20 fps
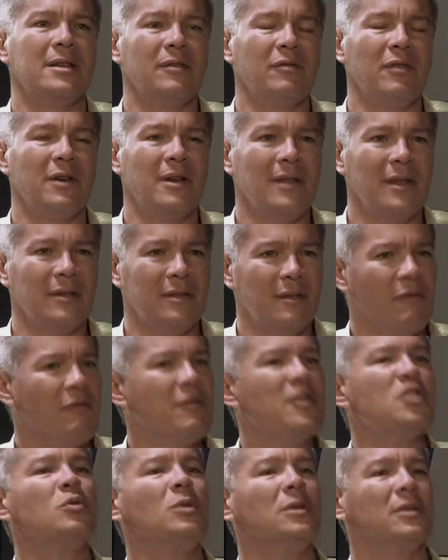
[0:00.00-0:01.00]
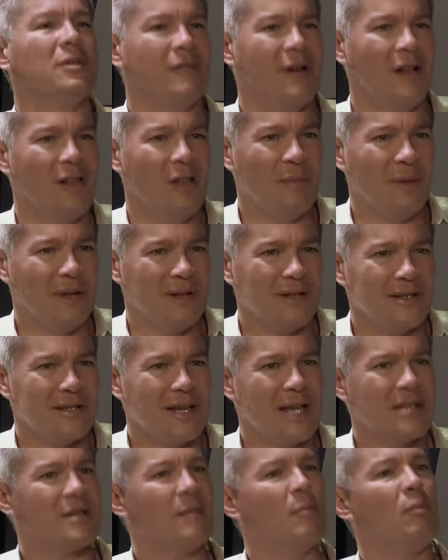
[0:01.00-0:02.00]
different in that the visual development is
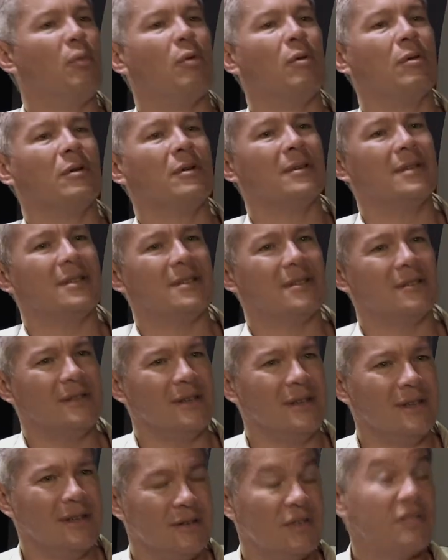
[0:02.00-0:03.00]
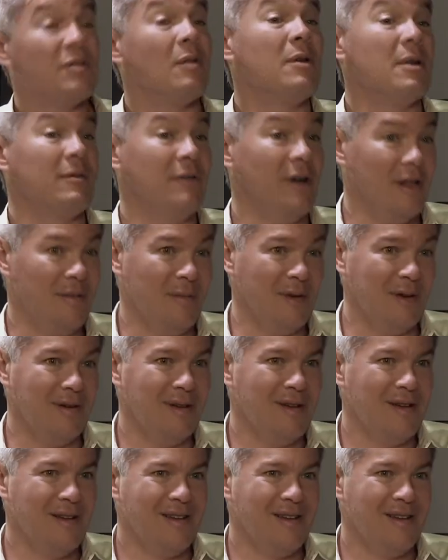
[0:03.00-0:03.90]
as important as the story development.